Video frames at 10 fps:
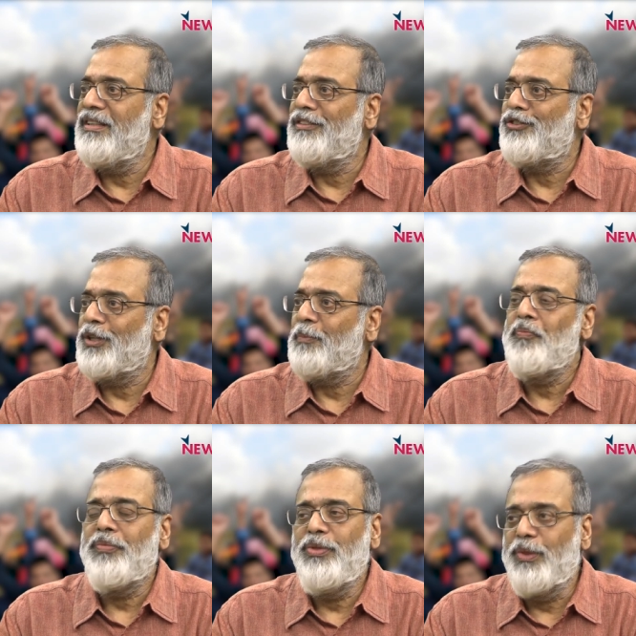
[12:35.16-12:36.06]
leadership,
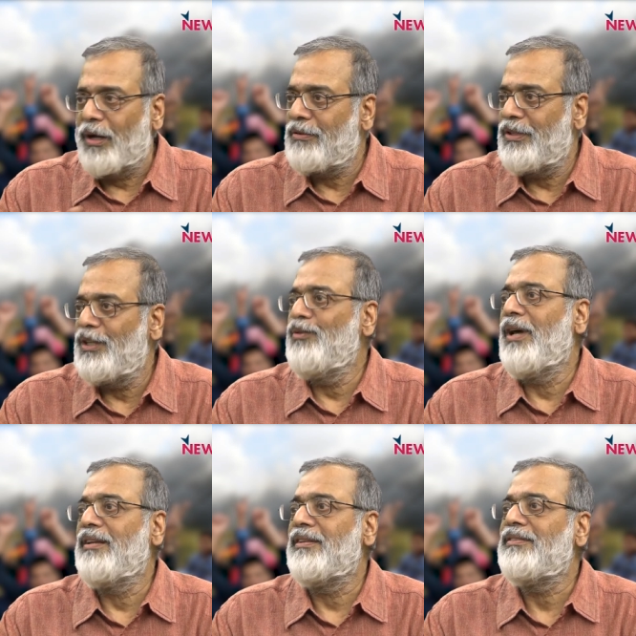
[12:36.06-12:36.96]
not with the
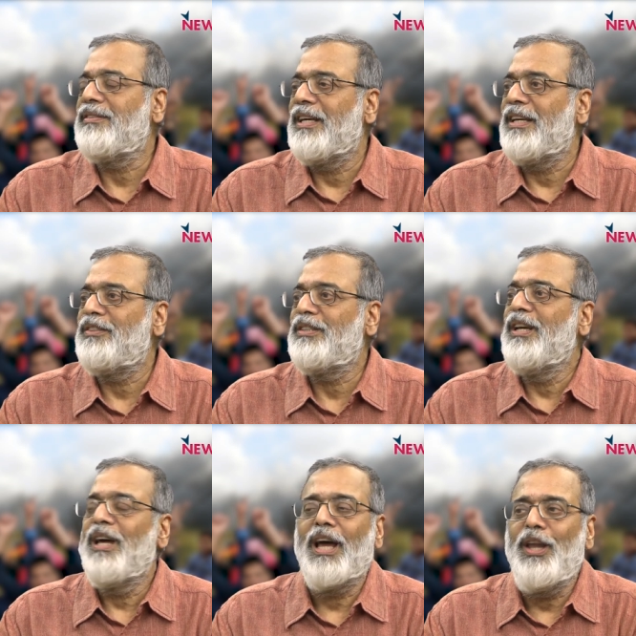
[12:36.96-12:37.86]
United States,
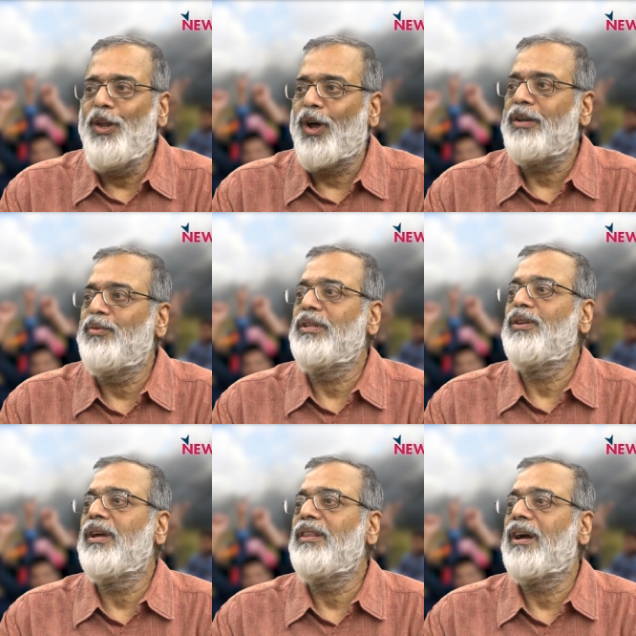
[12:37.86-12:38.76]
and not
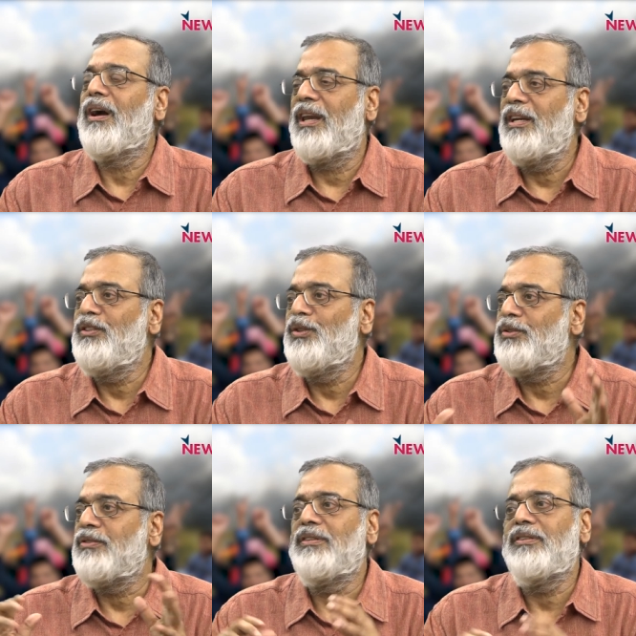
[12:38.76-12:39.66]
with the current
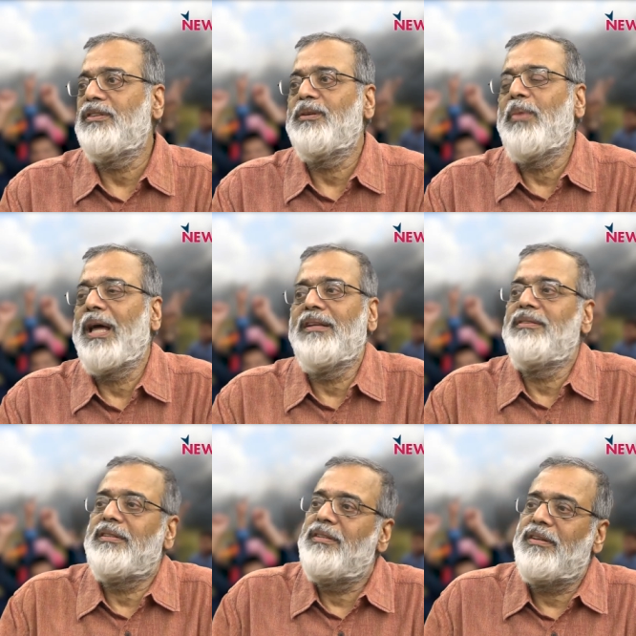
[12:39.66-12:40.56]
geostrategic
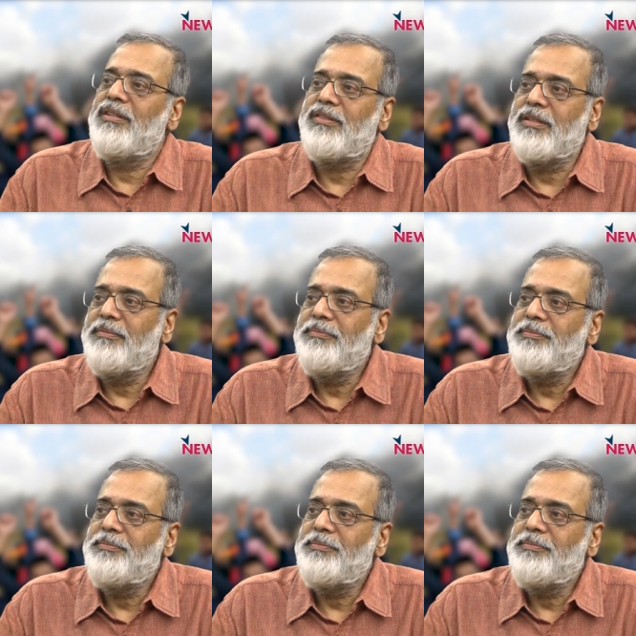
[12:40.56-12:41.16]
balance in the region.